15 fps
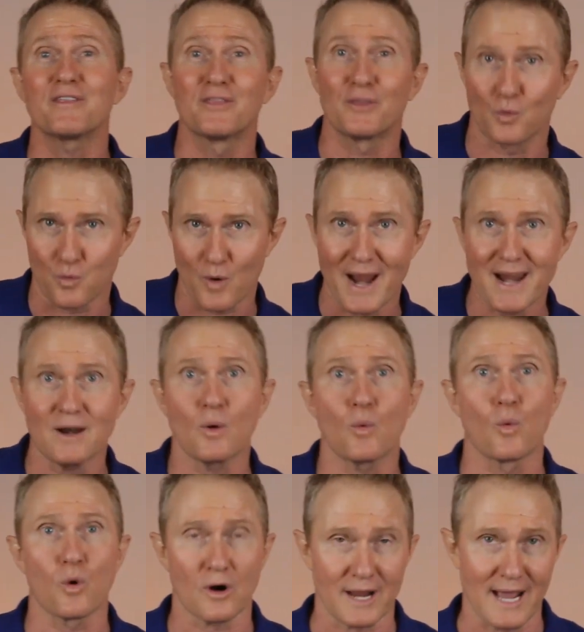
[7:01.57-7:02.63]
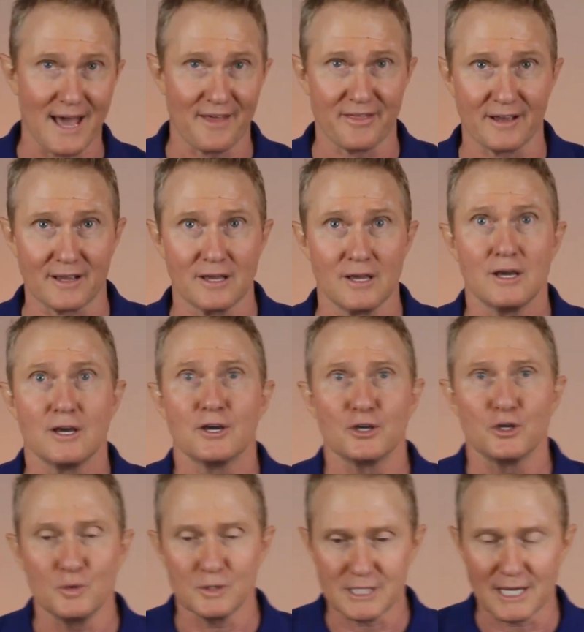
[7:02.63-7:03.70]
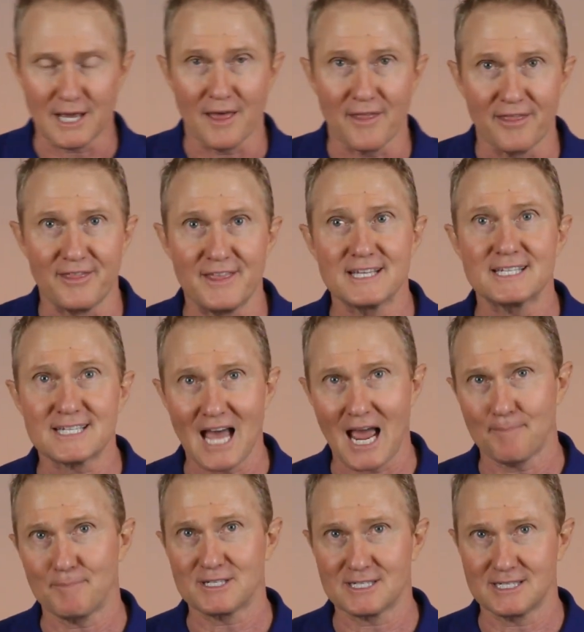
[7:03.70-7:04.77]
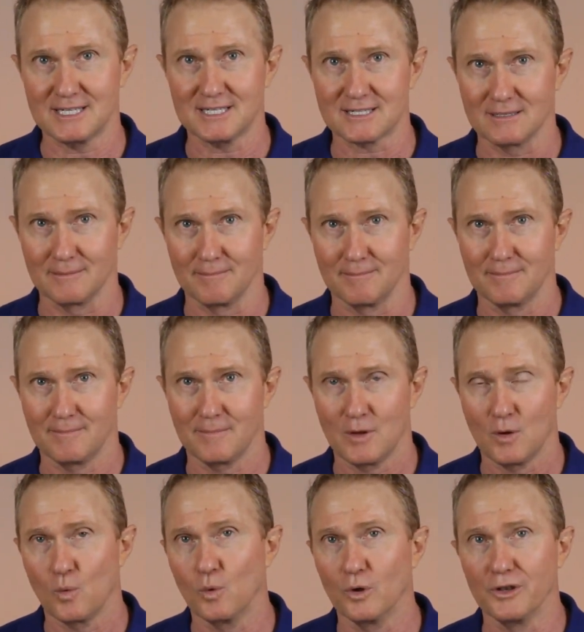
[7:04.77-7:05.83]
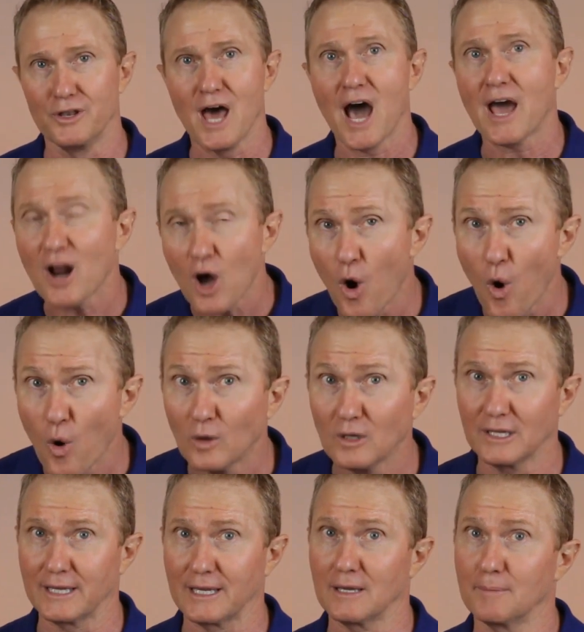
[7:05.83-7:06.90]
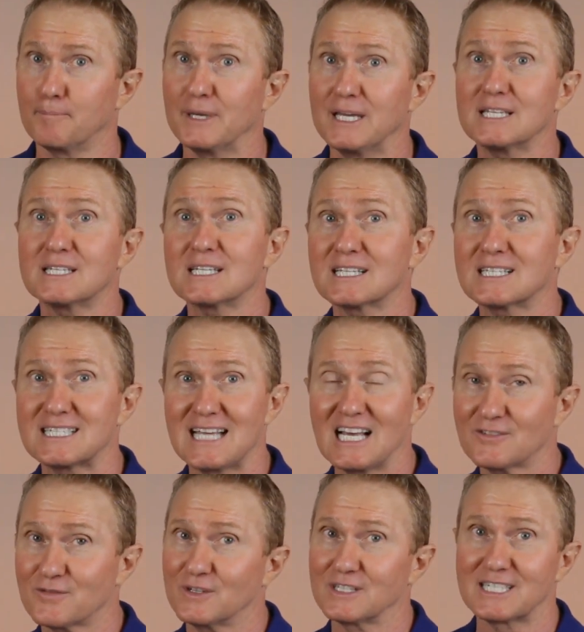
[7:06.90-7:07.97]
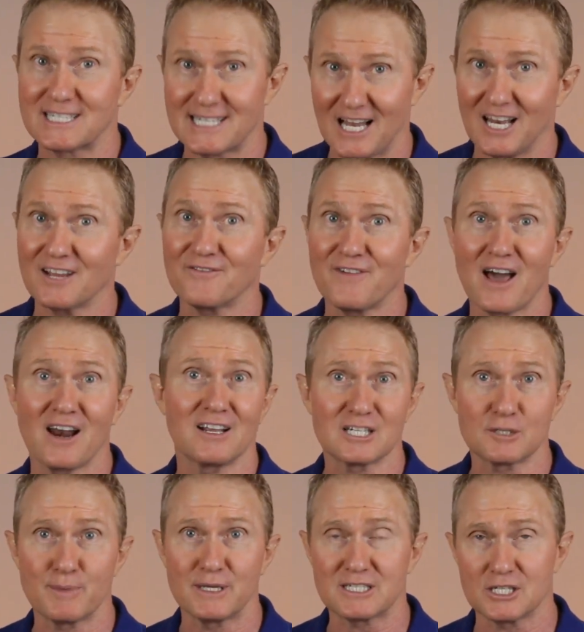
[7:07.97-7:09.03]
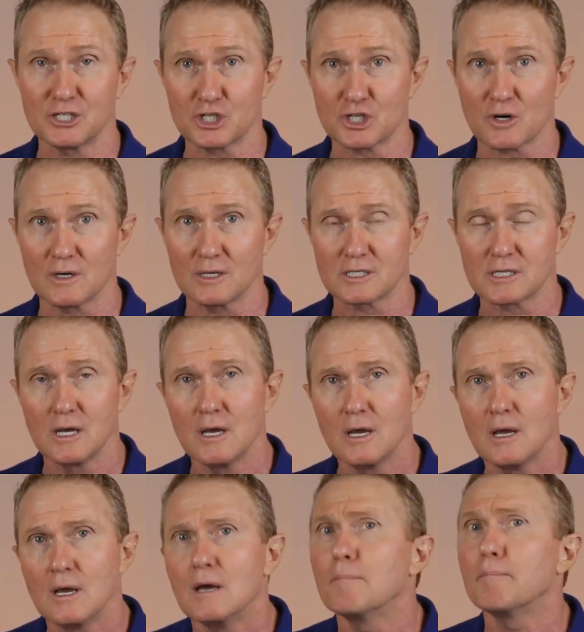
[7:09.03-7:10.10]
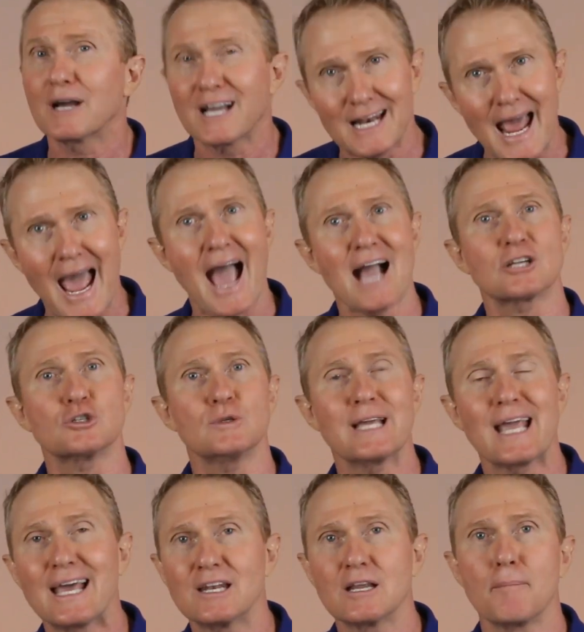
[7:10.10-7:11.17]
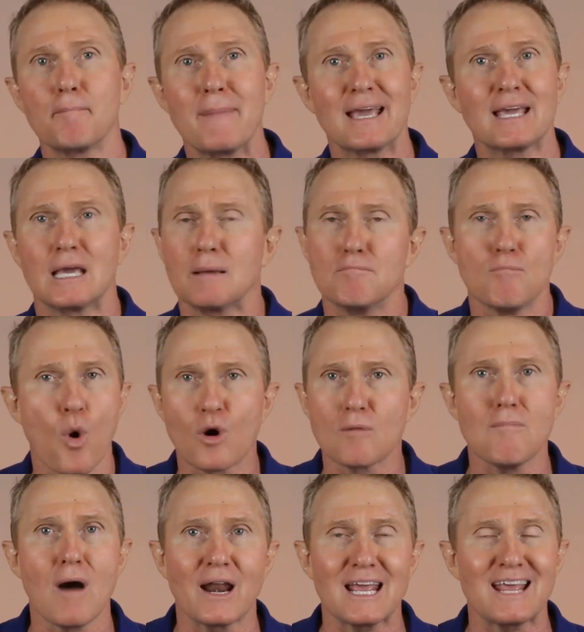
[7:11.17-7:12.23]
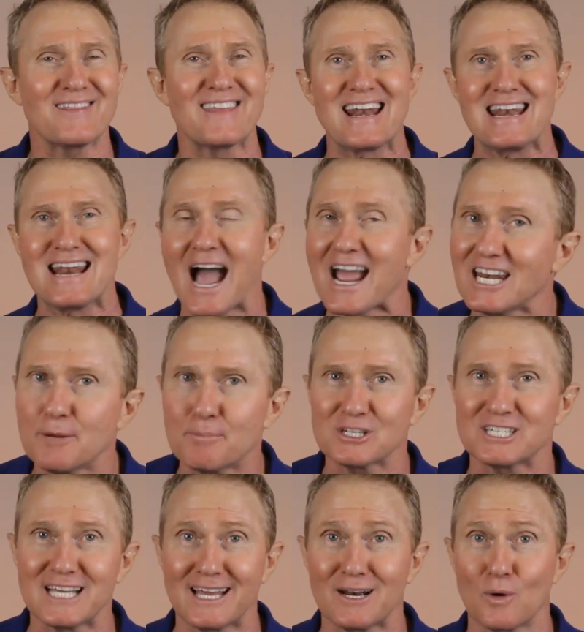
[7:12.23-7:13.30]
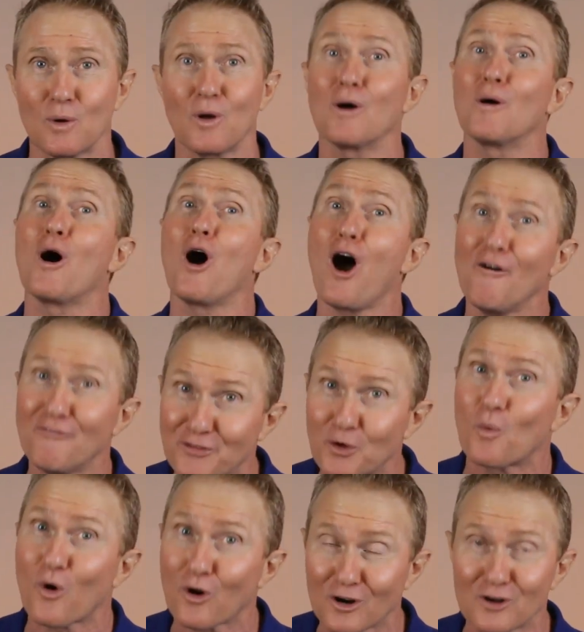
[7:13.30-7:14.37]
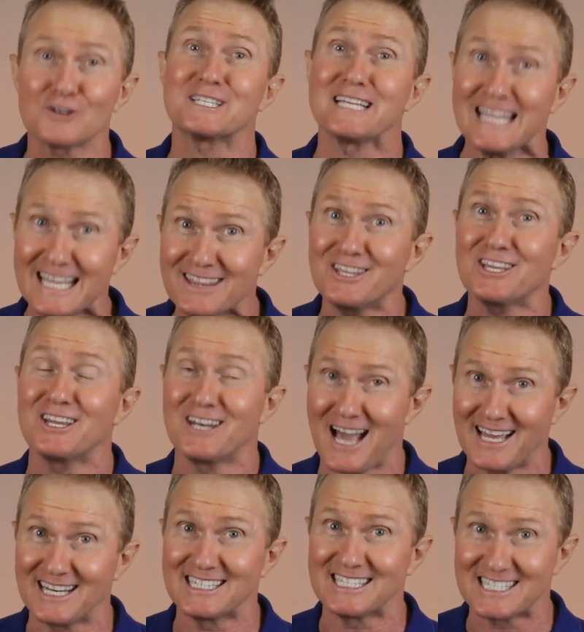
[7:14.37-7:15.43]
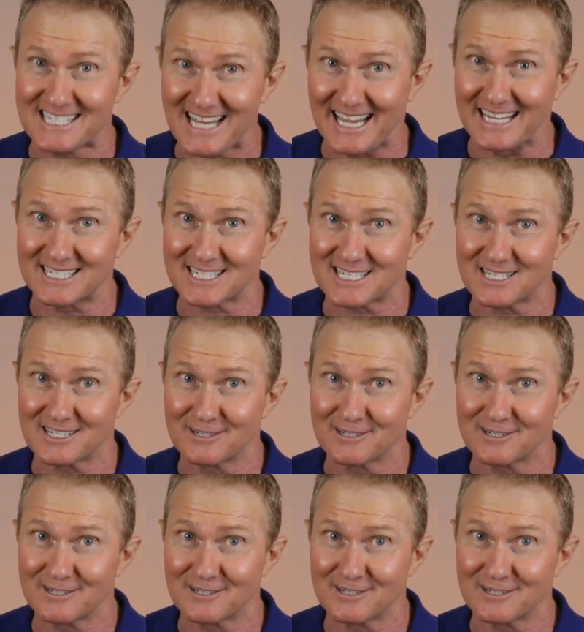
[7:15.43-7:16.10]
the right work ethic using this type of system will not only be successful at selling final expense insurance, but can actually end up making more money than 90% of the workers in the United States.